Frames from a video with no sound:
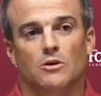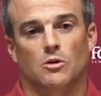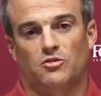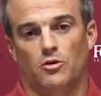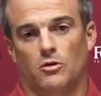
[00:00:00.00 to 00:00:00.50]
You
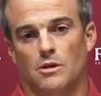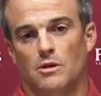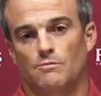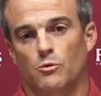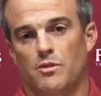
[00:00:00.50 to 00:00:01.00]
know,
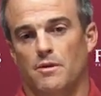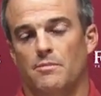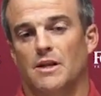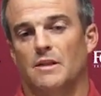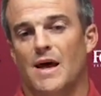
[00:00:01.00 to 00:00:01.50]
certainly with
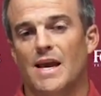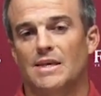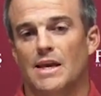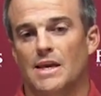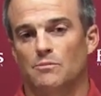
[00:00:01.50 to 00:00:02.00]
it being a
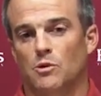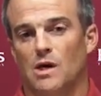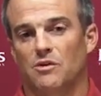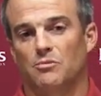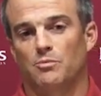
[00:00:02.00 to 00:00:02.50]
night game,
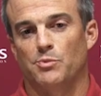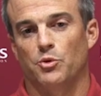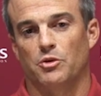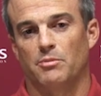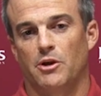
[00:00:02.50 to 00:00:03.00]
we'll have some
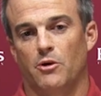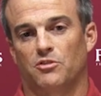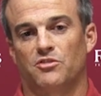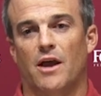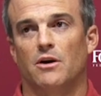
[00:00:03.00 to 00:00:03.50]
people that'll be here
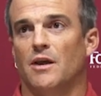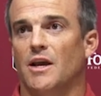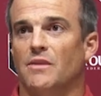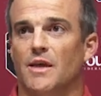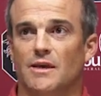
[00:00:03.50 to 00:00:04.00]

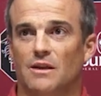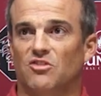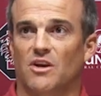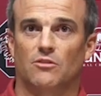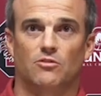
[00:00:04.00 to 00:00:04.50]
Saturday, and they get a
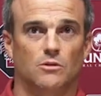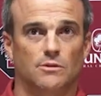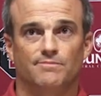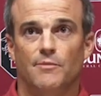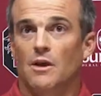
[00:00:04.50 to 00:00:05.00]
chance
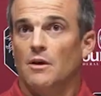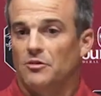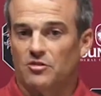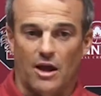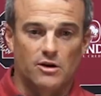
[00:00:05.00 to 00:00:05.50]
on
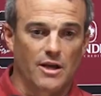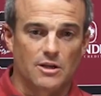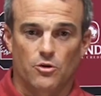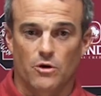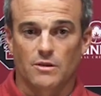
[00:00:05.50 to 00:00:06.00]

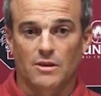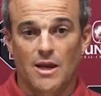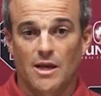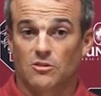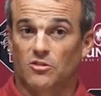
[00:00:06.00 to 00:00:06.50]
Saturday during the
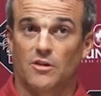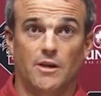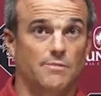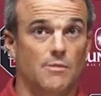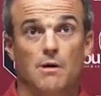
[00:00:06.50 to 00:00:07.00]
day. This is
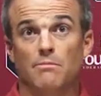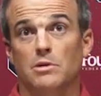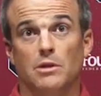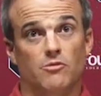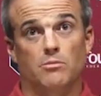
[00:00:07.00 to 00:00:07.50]
a
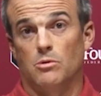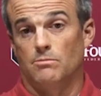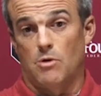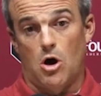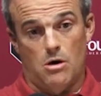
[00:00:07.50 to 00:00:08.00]

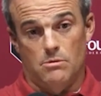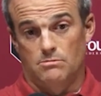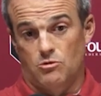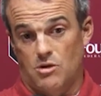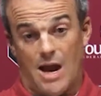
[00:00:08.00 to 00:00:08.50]
unbelievable
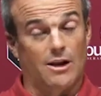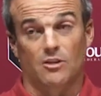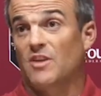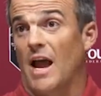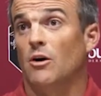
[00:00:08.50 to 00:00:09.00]

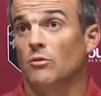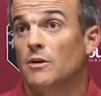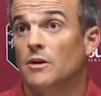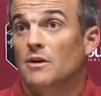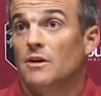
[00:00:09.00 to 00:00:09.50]
college town,
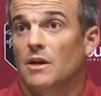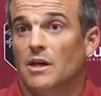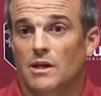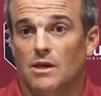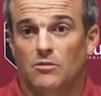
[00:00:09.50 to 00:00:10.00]

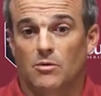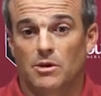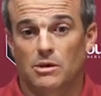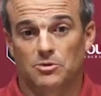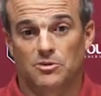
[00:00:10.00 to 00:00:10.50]
and to
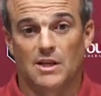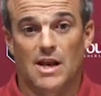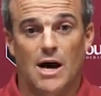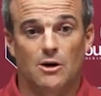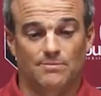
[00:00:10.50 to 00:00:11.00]
be able to
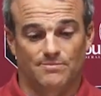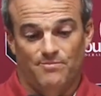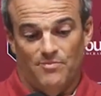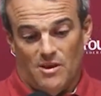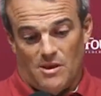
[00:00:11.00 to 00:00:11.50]
get out
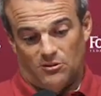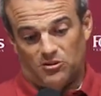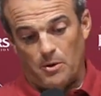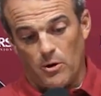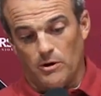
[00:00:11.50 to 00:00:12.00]
and
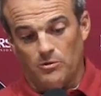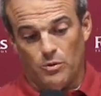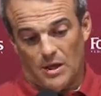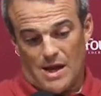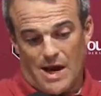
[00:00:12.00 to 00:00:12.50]

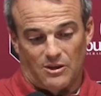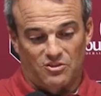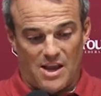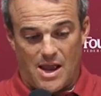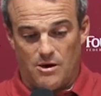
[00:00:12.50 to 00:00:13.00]
experience what a
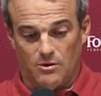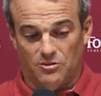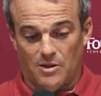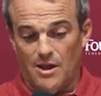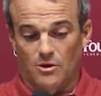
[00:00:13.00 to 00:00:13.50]
college town
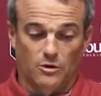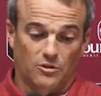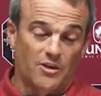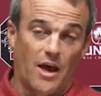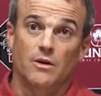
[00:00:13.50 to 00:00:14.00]
is like on
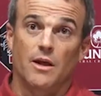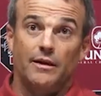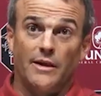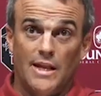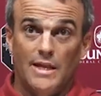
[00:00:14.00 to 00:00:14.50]
a
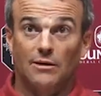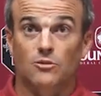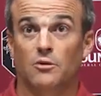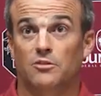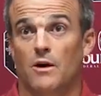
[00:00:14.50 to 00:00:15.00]
Saturday leading
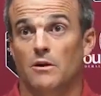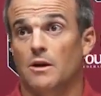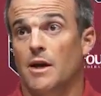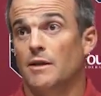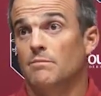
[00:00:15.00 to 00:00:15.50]
into a
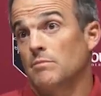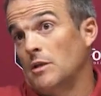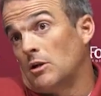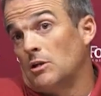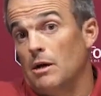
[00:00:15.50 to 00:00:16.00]
Saturday night
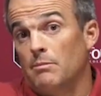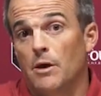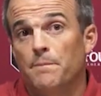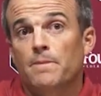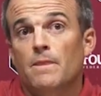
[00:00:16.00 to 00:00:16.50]
in
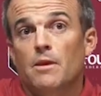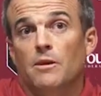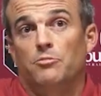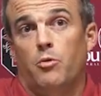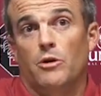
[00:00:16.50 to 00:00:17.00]
Columbia
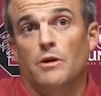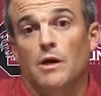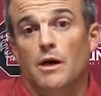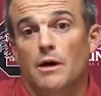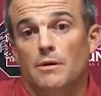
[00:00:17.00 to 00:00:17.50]
is pretty
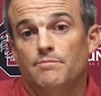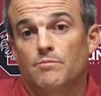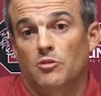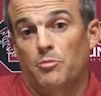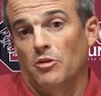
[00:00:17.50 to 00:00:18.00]

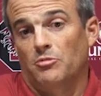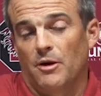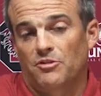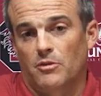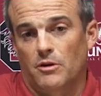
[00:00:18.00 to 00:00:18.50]

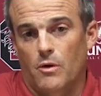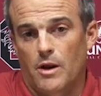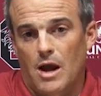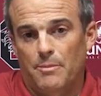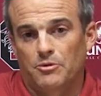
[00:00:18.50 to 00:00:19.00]
special and a
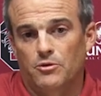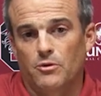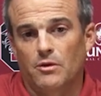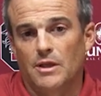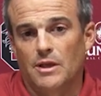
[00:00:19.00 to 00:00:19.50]
great
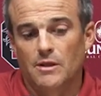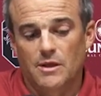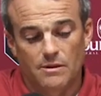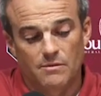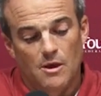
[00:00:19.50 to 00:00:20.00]
opportunity. And
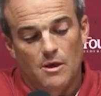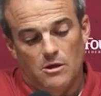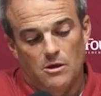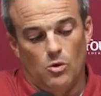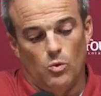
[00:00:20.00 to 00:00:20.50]
then,
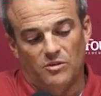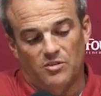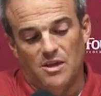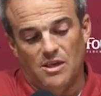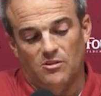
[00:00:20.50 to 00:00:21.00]
you know,
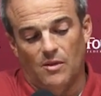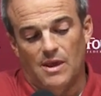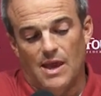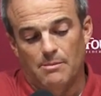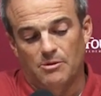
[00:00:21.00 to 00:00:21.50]
once they get to the
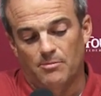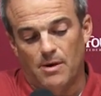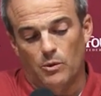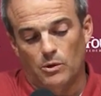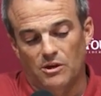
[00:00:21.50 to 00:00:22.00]
game, it's
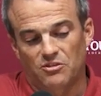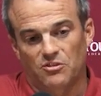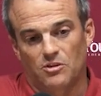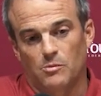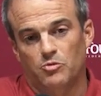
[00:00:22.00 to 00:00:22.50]
about
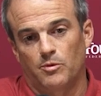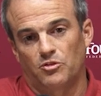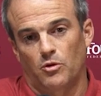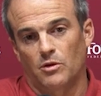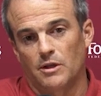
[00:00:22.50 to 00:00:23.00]
relationships, but
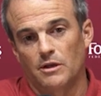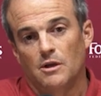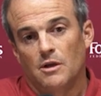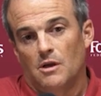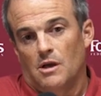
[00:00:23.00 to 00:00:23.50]

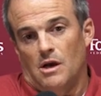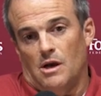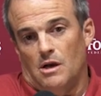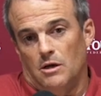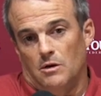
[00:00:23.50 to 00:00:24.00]
certainly
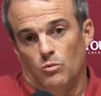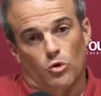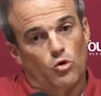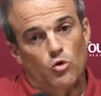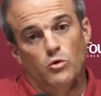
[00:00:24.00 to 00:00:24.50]

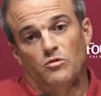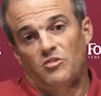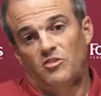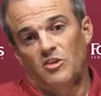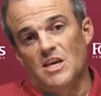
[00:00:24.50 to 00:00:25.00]
recruits
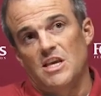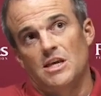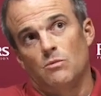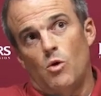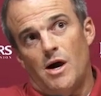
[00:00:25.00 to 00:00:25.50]

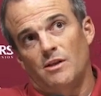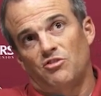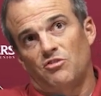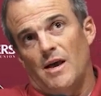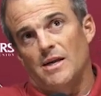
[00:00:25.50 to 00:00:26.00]
see and
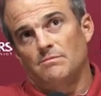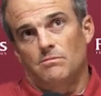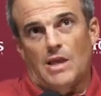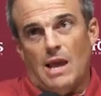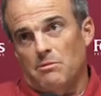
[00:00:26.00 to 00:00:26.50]
watch
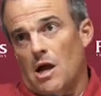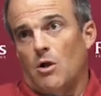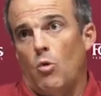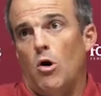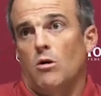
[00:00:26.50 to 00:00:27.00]
that
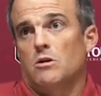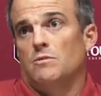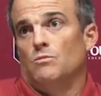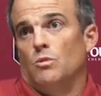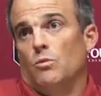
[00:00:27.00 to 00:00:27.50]
Gamecock
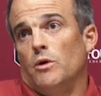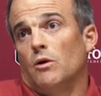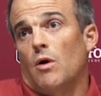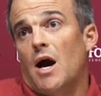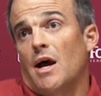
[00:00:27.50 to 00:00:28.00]
walk when
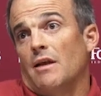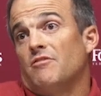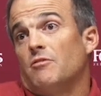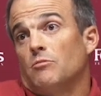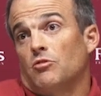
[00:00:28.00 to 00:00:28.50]
we
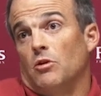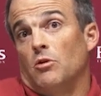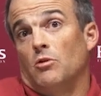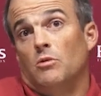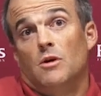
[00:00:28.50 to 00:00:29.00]
arrive.
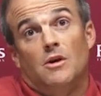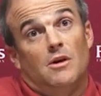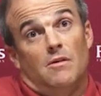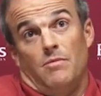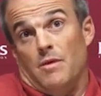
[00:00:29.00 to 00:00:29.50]
So
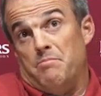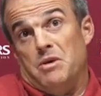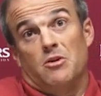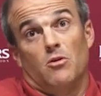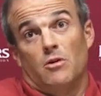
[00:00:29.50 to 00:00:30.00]
the
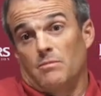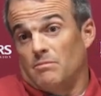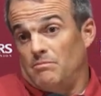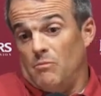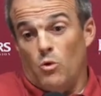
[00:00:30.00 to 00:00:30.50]
bigger
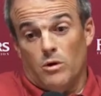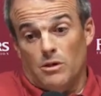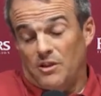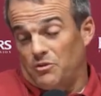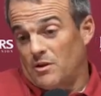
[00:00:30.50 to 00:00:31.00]
and more
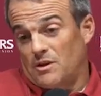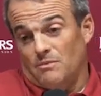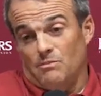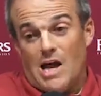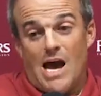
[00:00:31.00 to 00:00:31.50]
electric
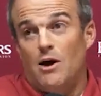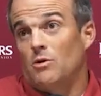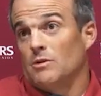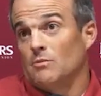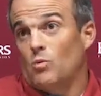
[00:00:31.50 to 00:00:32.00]
and
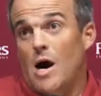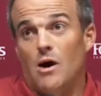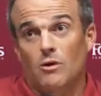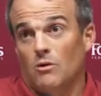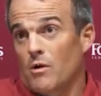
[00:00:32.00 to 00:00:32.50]
loud and
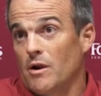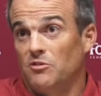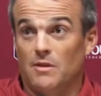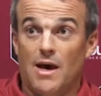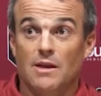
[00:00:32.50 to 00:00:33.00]
wild and
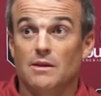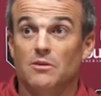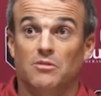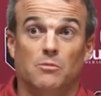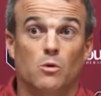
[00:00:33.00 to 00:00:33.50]
crazy that
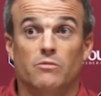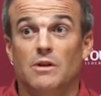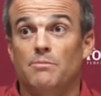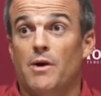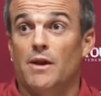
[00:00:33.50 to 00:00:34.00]
is, the more of
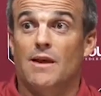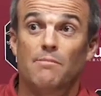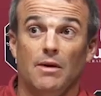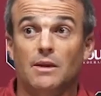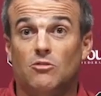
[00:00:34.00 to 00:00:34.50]
an impact
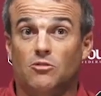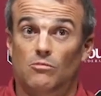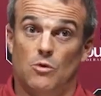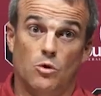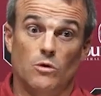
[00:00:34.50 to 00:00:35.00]
that
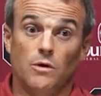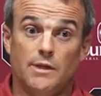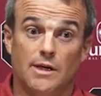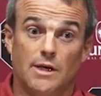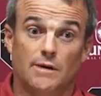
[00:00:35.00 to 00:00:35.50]
makes
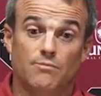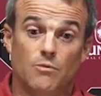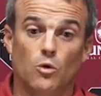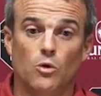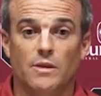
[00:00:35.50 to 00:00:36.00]
on
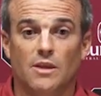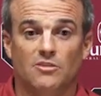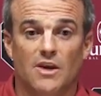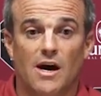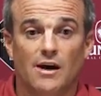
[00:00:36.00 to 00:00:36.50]

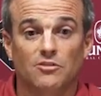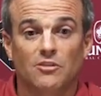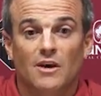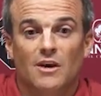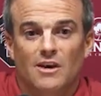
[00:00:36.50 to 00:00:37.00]
these guys.